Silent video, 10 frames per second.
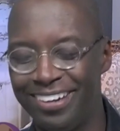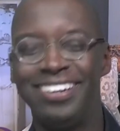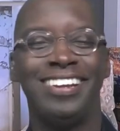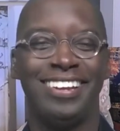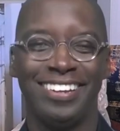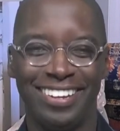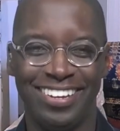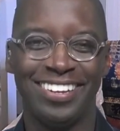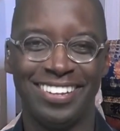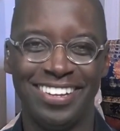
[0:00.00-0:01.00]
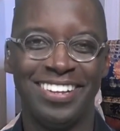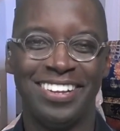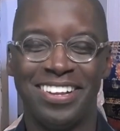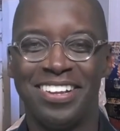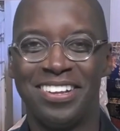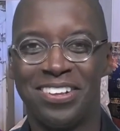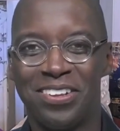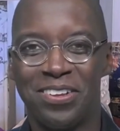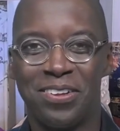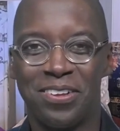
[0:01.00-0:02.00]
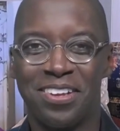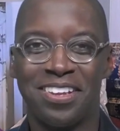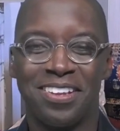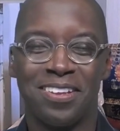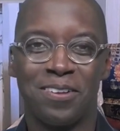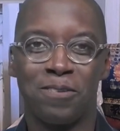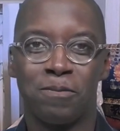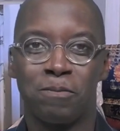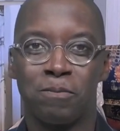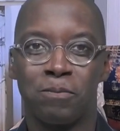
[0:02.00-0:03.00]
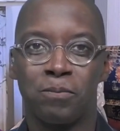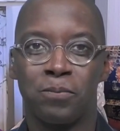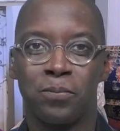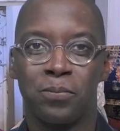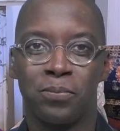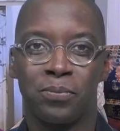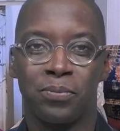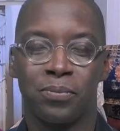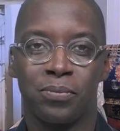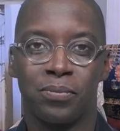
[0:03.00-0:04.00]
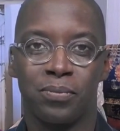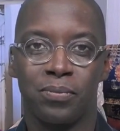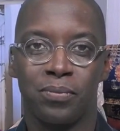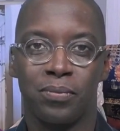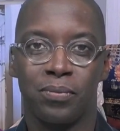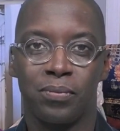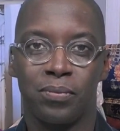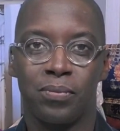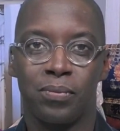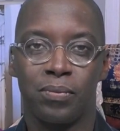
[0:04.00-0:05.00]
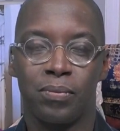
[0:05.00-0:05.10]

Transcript: (silent)